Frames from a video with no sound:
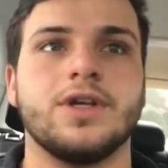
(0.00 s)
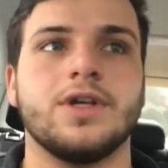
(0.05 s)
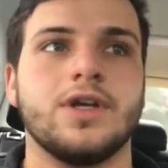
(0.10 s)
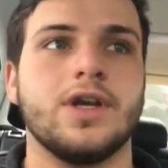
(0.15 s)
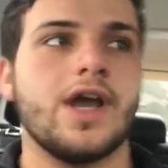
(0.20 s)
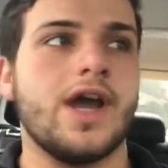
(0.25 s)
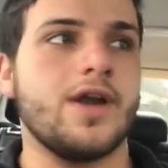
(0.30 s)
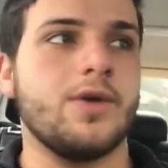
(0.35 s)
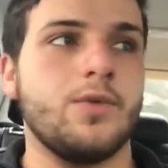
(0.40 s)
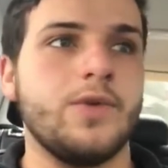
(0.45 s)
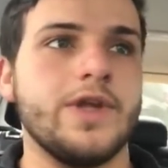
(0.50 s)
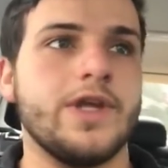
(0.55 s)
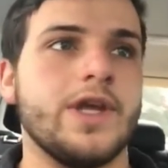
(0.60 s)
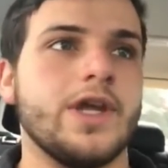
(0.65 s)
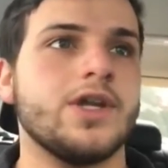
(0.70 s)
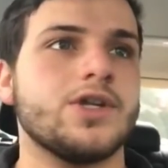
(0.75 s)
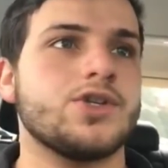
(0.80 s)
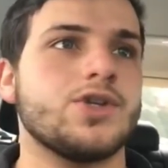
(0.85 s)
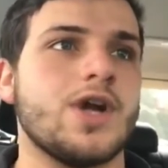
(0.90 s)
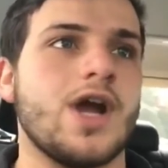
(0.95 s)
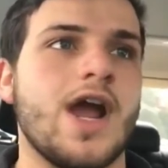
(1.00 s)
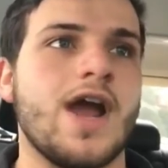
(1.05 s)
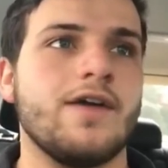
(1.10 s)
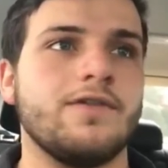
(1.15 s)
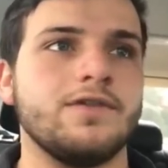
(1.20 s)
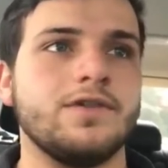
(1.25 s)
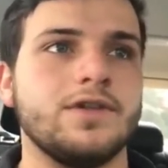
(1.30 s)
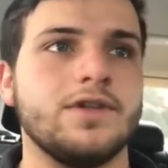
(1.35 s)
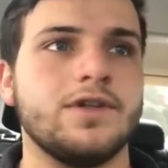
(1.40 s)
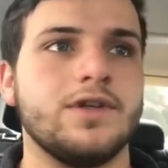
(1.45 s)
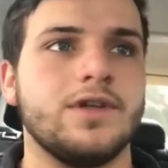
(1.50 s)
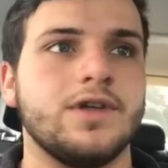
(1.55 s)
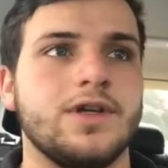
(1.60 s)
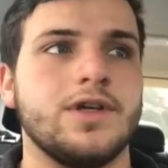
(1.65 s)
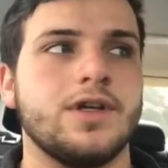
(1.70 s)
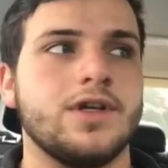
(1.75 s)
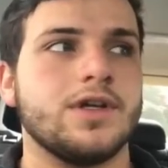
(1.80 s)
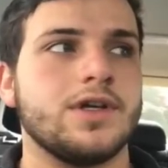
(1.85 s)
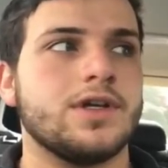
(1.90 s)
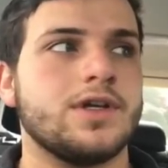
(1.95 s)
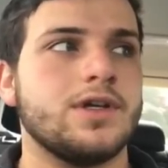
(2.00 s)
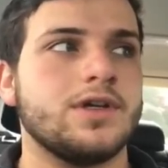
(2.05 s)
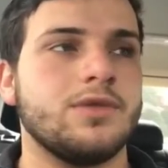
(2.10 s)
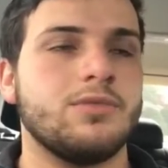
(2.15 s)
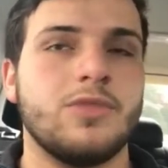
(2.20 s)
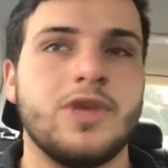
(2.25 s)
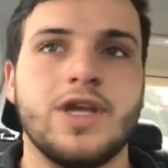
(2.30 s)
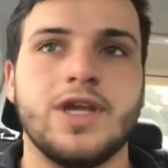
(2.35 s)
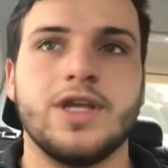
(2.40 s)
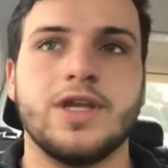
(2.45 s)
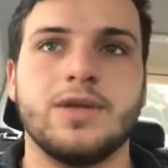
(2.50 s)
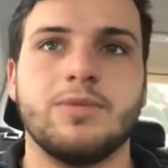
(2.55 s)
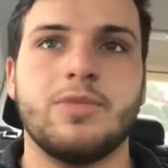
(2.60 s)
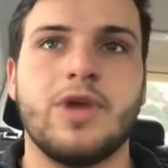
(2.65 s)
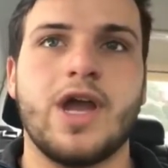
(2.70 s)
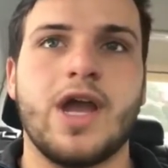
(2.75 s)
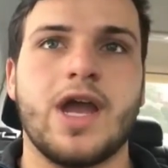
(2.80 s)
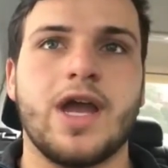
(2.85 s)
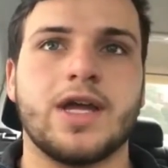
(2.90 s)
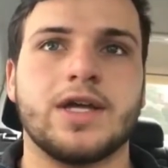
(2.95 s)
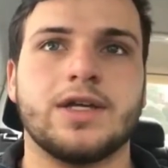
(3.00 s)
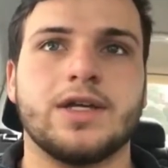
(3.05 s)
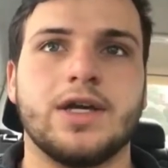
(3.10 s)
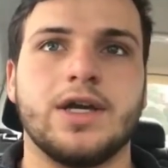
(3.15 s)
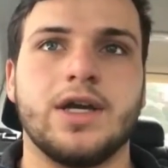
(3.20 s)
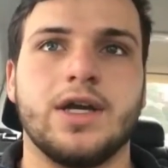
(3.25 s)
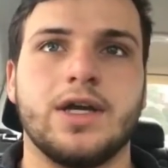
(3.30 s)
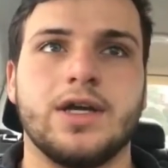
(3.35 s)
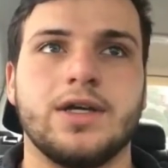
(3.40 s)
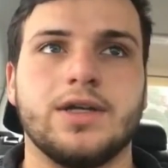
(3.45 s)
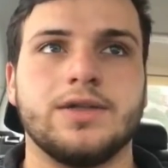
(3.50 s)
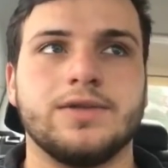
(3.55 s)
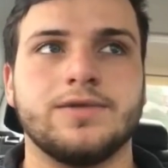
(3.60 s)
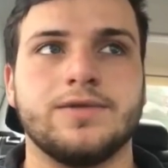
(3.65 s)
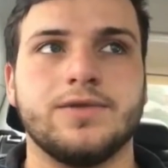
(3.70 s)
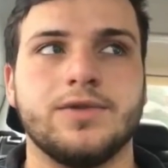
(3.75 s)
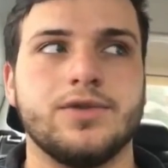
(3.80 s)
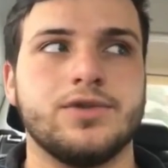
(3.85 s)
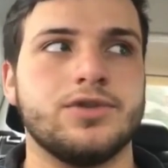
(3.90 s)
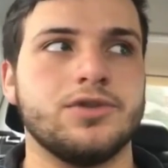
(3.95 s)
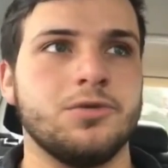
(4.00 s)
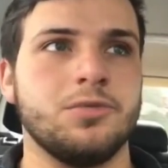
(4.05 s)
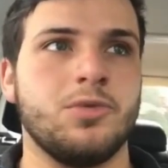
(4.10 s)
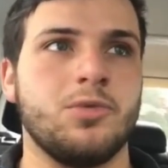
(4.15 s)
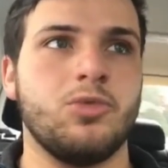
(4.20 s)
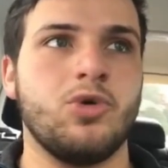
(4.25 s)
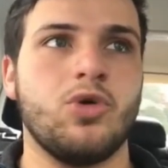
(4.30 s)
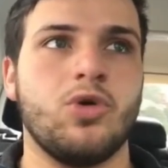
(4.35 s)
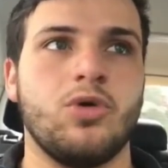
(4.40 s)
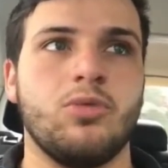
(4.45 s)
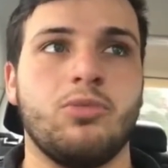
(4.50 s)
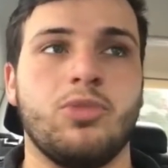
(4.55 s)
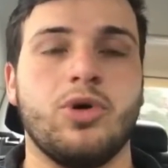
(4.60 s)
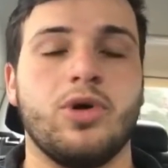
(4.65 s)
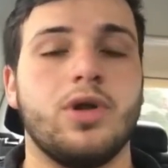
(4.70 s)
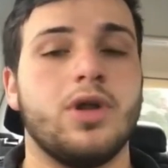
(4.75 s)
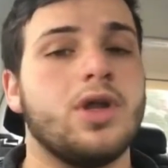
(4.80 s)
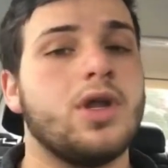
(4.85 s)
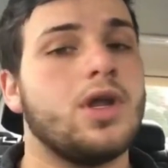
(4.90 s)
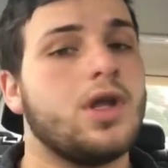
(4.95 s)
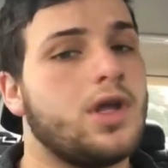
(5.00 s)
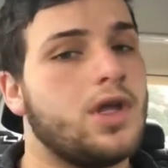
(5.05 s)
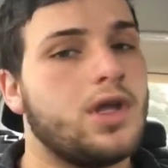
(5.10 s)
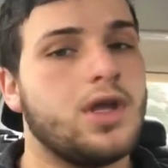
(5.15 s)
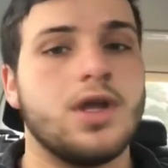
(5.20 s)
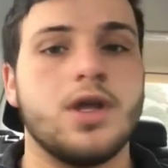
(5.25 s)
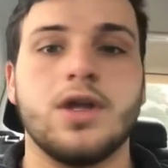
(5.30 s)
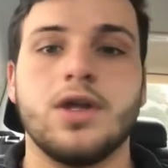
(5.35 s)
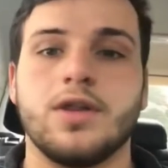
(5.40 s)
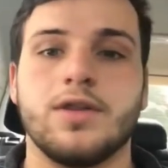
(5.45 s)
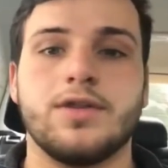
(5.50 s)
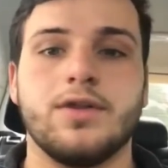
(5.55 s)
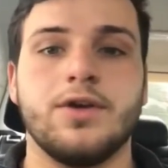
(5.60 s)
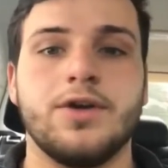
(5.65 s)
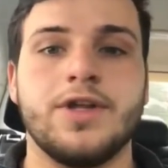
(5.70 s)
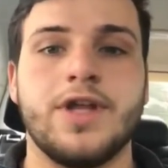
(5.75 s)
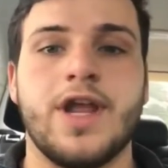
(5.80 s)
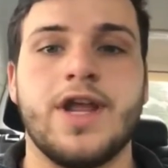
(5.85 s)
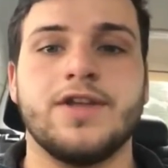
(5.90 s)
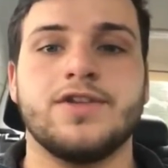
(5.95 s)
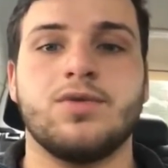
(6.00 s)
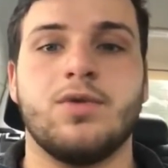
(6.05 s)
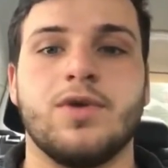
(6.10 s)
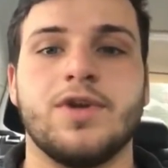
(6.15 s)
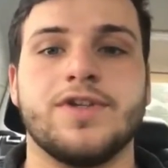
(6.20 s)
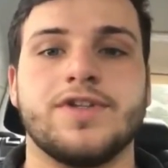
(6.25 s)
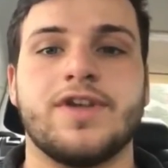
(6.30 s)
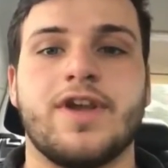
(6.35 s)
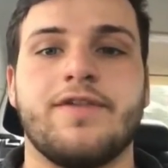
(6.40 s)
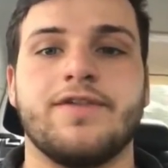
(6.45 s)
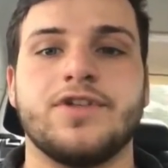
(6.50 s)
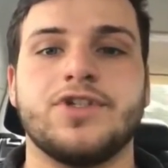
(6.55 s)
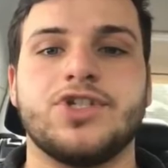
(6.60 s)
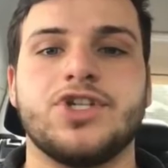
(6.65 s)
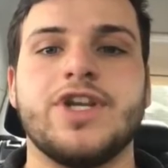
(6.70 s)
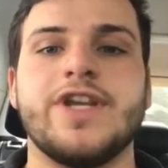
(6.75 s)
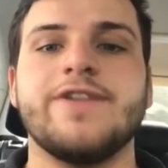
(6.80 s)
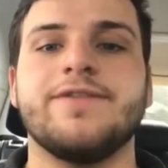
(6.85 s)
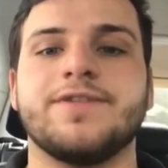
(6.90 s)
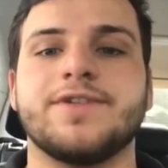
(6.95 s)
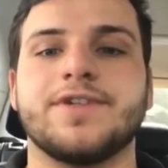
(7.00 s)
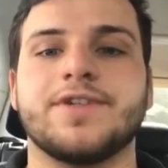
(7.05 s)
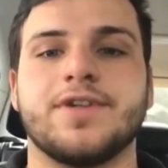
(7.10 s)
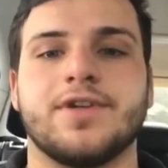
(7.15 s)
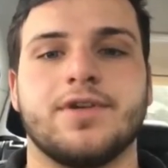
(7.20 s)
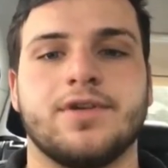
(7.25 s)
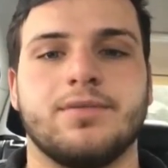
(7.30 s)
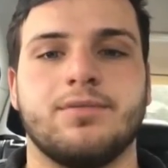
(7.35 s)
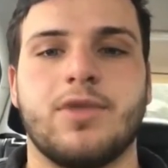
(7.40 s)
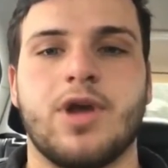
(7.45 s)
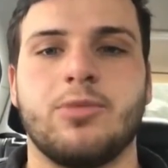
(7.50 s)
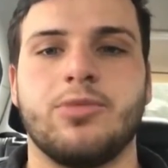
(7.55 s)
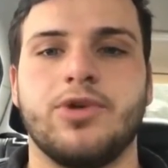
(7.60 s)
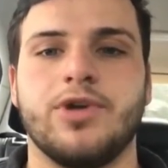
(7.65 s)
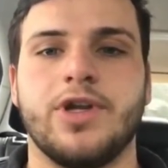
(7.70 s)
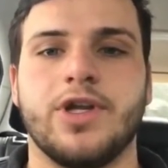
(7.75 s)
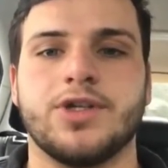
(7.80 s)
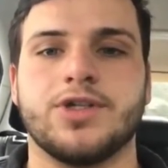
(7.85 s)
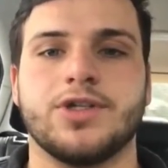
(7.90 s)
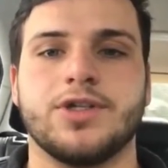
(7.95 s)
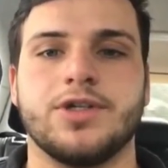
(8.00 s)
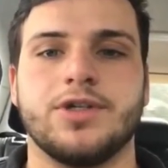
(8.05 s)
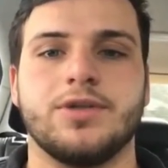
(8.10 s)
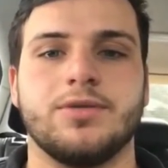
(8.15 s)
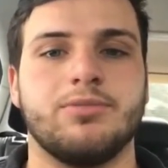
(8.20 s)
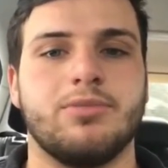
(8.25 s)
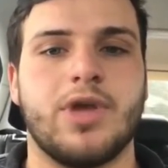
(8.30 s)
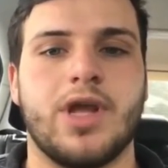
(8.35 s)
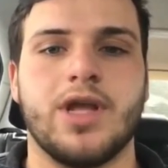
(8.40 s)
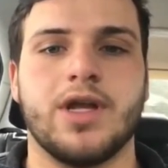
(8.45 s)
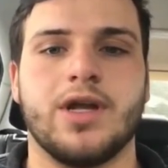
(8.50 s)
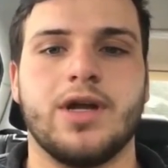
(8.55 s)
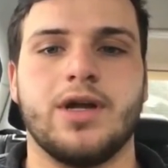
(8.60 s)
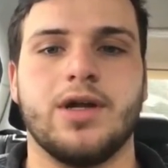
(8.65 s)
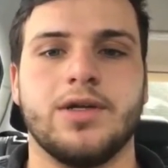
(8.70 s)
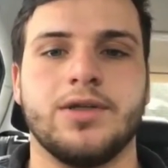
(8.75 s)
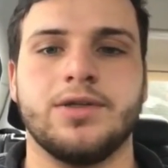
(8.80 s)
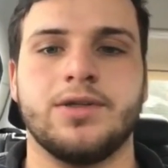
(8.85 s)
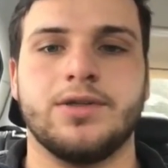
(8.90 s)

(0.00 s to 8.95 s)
Had a weekend traveling. Couldn't make it back for the Super Bowl, but 38-27 Chiefs, my prediction. Bank on it.